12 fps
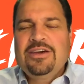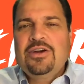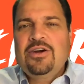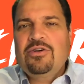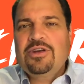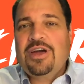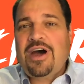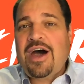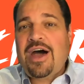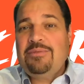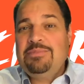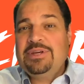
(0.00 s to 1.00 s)
go to
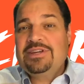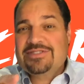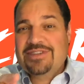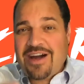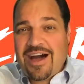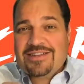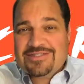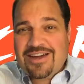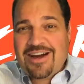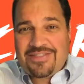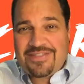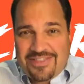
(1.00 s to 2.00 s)
God because God's
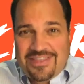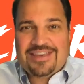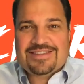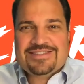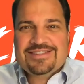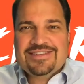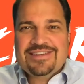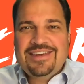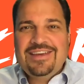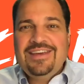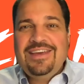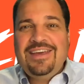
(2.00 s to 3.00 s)
got this
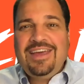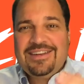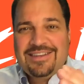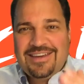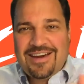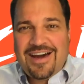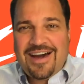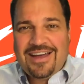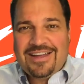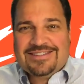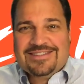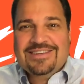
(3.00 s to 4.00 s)
and
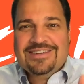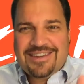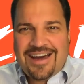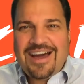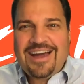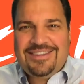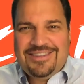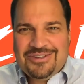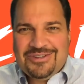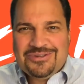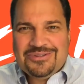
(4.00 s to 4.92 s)
God's got you.